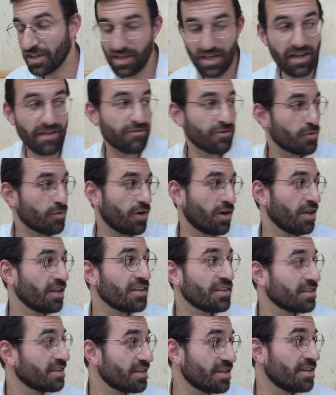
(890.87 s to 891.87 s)
every
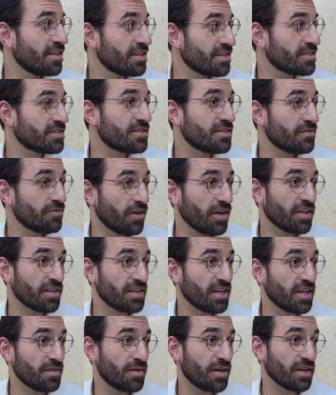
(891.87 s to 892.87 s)
wall is falling
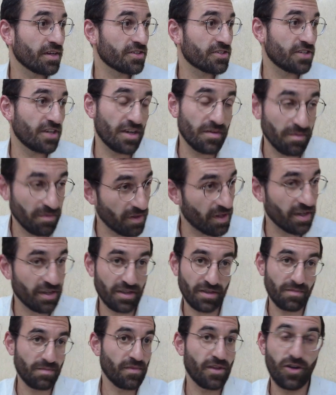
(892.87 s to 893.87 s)
down. Baruch Hashem. I
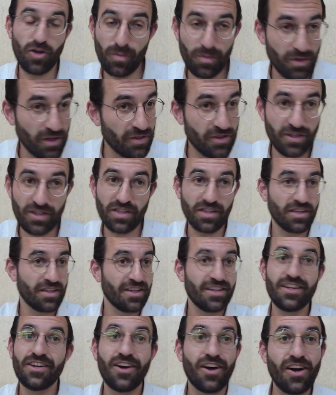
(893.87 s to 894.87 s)
hope that they
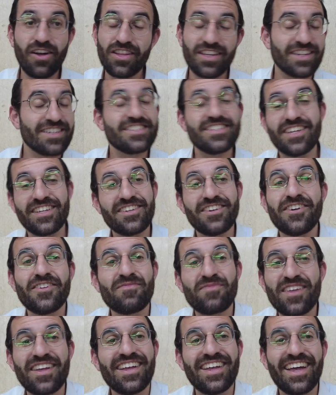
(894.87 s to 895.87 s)
only continue,
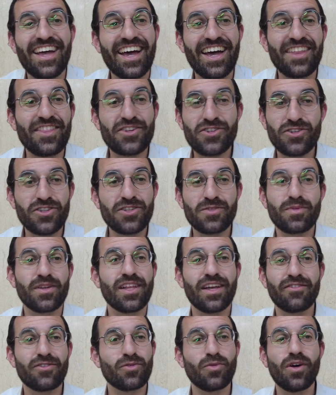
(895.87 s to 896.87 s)
and there shouldn't be
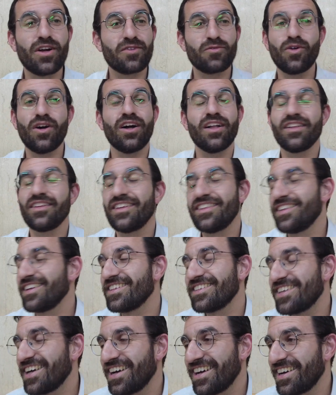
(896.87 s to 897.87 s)
left one wall in the
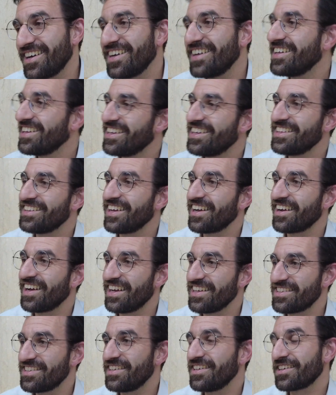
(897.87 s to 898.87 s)
entire entire
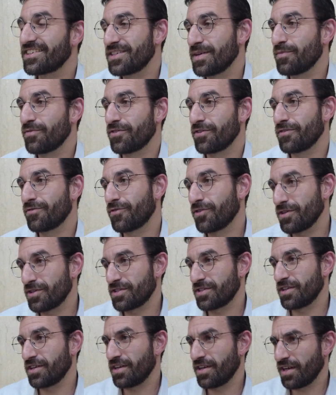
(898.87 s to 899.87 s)
Gaza, except for, of course,
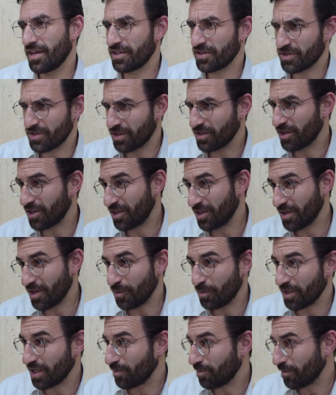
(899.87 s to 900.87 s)
I understood that they
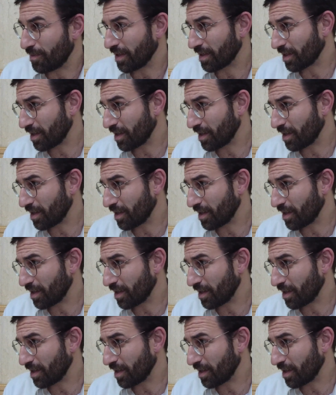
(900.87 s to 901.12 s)
opened up a Beit